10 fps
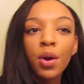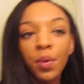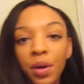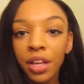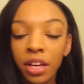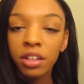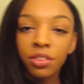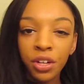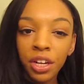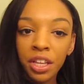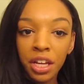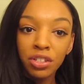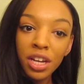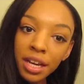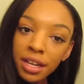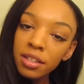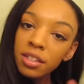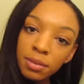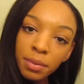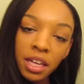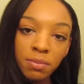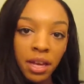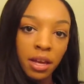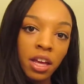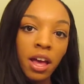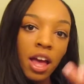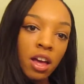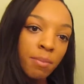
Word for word: Well, they, they're gonna like check it because my